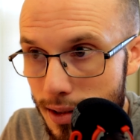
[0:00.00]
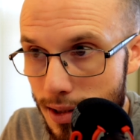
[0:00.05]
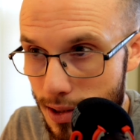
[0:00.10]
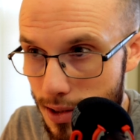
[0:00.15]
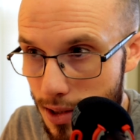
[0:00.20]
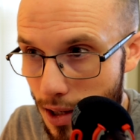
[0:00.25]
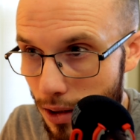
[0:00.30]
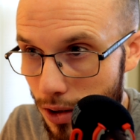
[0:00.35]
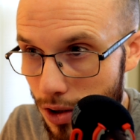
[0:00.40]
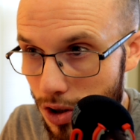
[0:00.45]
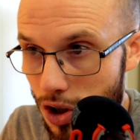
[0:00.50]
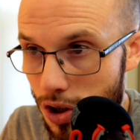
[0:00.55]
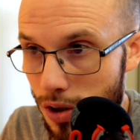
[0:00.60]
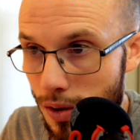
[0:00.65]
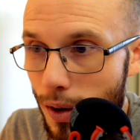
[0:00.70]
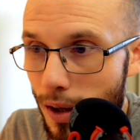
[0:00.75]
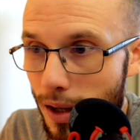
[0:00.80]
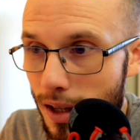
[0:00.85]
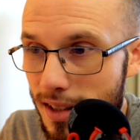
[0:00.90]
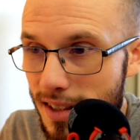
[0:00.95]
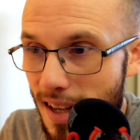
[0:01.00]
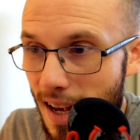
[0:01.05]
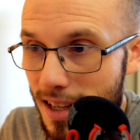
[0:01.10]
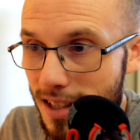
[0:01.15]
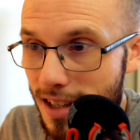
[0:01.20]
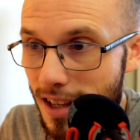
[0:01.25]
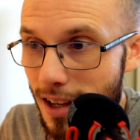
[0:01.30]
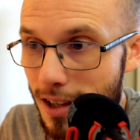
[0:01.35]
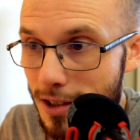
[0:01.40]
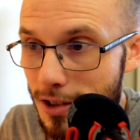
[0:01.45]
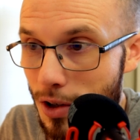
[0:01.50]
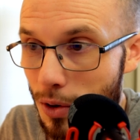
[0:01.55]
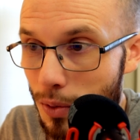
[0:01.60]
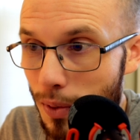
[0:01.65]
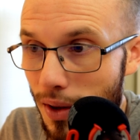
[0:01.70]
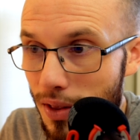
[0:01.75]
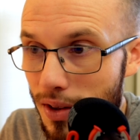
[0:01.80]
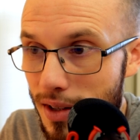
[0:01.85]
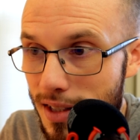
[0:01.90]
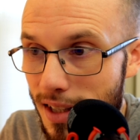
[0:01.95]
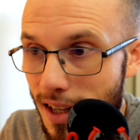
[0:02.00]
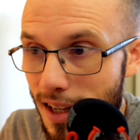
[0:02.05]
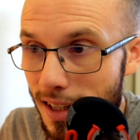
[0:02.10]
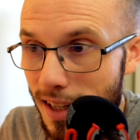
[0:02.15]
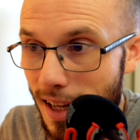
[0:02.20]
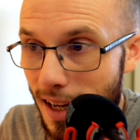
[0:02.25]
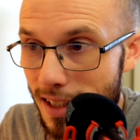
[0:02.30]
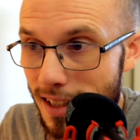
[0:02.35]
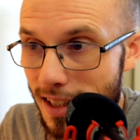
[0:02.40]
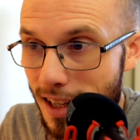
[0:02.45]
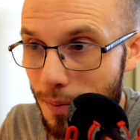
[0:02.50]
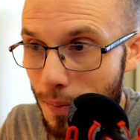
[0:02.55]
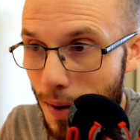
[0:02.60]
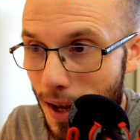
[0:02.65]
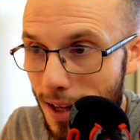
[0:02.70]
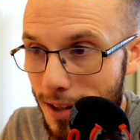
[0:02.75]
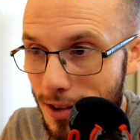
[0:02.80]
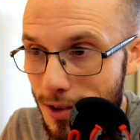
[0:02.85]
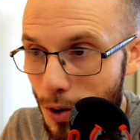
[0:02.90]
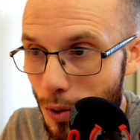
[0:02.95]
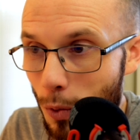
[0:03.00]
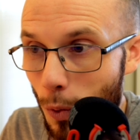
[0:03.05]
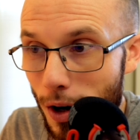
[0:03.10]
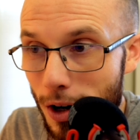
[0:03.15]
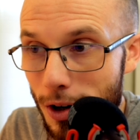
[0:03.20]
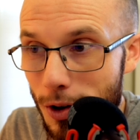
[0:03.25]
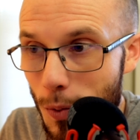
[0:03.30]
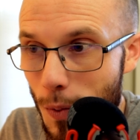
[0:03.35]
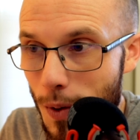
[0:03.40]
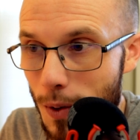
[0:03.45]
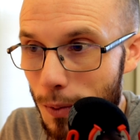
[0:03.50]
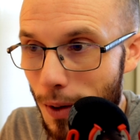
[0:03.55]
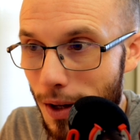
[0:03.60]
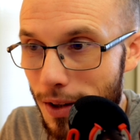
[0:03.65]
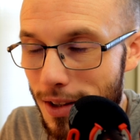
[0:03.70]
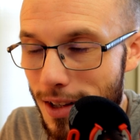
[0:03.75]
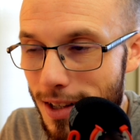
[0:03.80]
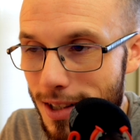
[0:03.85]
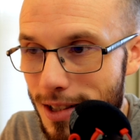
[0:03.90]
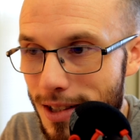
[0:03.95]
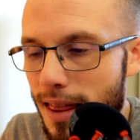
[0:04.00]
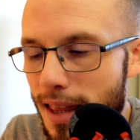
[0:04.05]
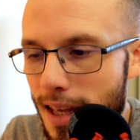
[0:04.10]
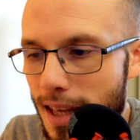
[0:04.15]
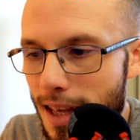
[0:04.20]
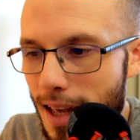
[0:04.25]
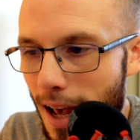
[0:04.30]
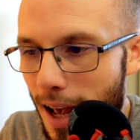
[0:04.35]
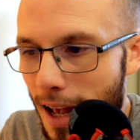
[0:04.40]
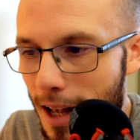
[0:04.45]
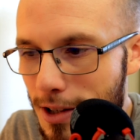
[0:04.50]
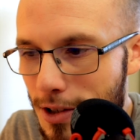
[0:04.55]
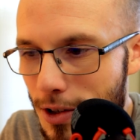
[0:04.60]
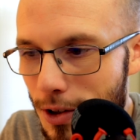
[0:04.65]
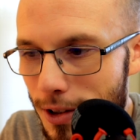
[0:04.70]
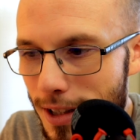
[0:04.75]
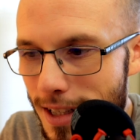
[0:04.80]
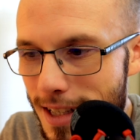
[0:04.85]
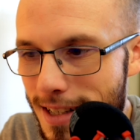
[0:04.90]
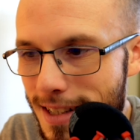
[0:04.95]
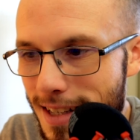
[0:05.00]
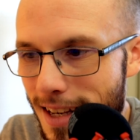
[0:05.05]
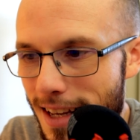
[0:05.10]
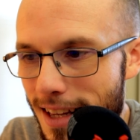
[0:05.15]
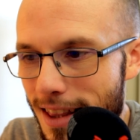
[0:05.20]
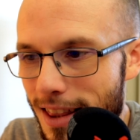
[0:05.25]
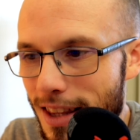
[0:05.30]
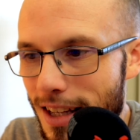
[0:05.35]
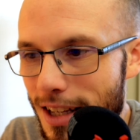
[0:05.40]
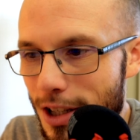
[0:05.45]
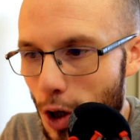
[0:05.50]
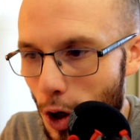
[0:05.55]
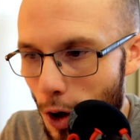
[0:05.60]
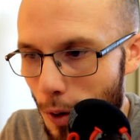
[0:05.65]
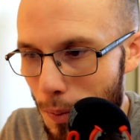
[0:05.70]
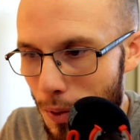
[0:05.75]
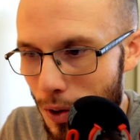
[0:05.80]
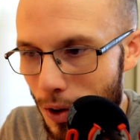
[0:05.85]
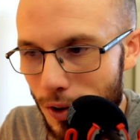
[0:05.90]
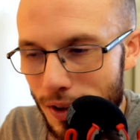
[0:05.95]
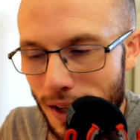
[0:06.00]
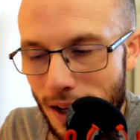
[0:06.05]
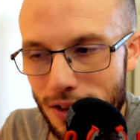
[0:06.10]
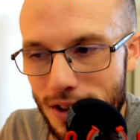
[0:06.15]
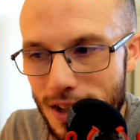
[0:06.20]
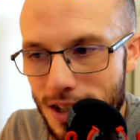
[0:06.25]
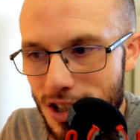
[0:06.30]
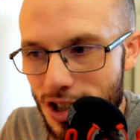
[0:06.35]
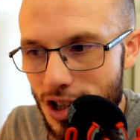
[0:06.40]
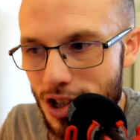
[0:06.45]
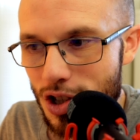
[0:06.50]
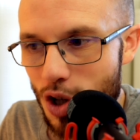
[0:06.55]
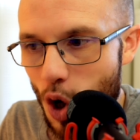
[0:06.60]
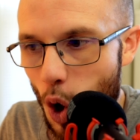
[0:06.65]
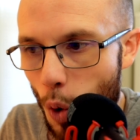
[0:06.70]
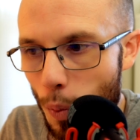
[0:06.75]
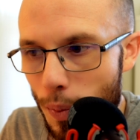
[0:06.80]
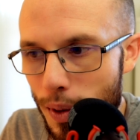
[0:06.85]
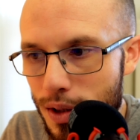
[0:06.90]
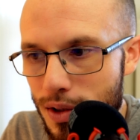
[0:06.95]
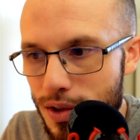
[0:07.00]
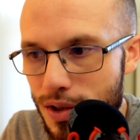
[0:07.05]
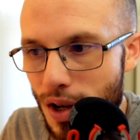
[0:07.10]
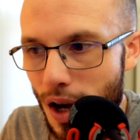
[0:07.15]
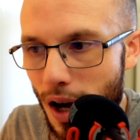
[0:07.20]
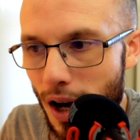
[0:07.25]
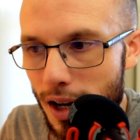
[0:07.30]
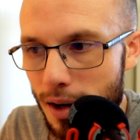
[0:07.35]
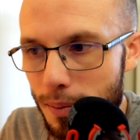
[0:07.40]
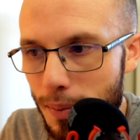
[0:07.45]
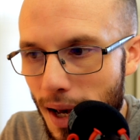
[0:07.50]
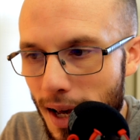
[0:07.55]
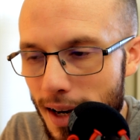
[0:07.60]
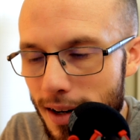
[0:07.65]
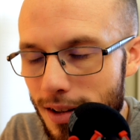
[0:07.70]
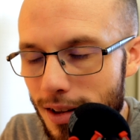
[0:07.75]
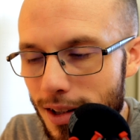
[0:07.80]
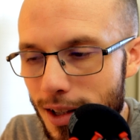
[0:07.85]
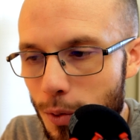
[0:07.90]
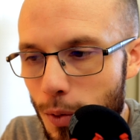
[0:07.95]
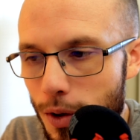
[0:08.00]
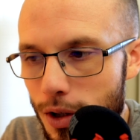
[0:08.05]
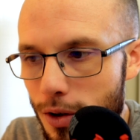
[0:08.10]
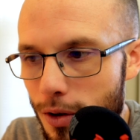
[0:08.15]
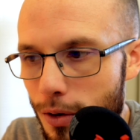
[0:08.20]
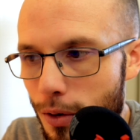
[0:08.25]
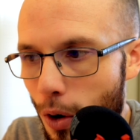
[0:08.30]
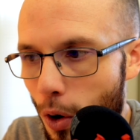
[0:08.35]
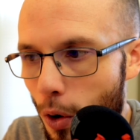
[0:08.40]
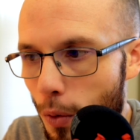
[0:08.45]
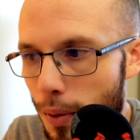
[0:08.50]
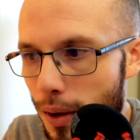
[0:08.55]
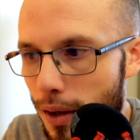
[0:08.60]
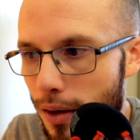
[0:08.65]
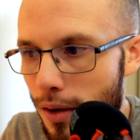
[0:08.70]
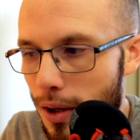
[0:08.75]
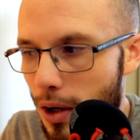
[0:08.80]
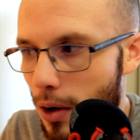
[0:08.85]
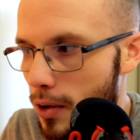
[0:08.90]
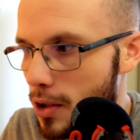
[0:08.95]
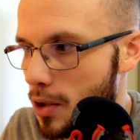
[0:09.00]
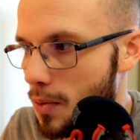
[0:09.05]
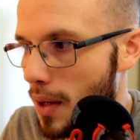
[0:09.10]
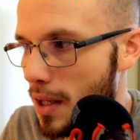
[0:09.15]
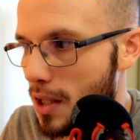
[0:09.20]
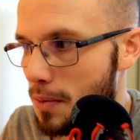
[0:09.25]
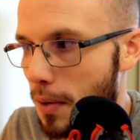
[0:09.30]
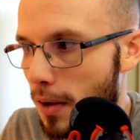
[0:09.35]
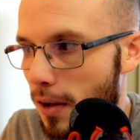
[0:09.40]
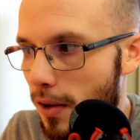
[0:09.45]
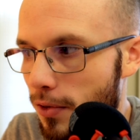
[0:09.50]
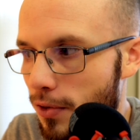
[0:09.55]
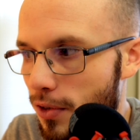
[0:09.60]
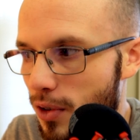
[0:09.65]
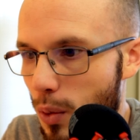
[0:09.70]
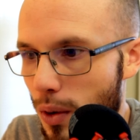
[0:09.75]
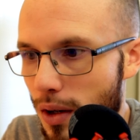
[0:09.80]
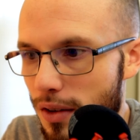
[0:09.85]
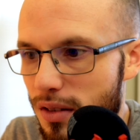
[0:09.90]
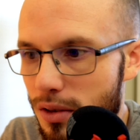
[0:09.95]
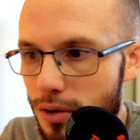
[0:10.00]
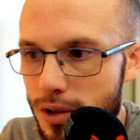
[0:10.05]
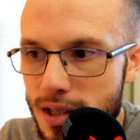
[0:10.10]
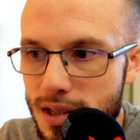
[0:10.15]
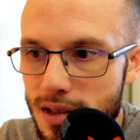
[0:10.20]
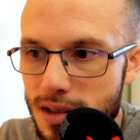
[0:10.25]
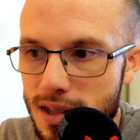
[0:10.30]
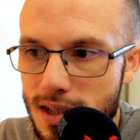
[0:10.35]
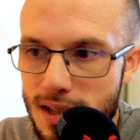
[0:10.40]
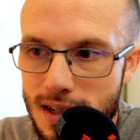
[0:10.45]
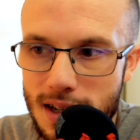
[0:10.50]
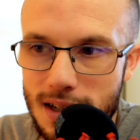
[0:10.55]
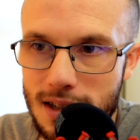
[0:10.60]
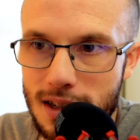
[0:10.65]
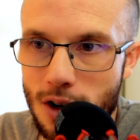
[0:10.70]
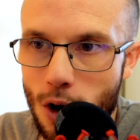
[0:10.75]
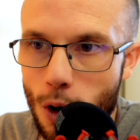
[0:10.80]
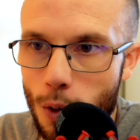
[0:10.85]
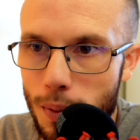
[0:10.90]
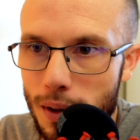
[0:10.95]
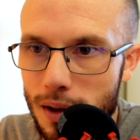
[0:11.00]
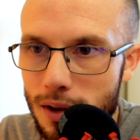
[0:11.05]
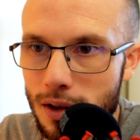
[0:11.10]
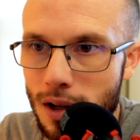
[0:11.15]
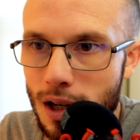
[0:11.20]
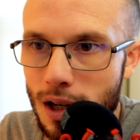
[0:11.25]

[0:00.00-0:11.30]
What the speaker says: to Zilch. It's asking us to run this connect command. So where do we run this? The answer is in the terminal. Now this just opens automatically when you open Codespace, but if for whatever reason this isn't open,